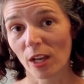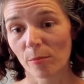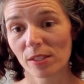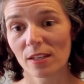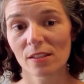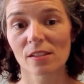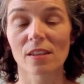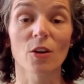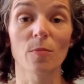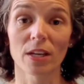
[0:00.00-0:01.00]
updates,
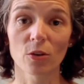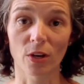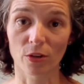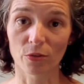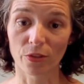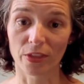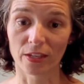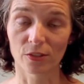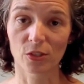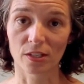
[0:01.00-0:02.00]
there are many critical
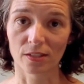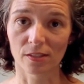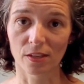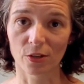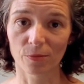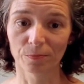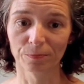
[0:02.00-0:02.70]
things to consider.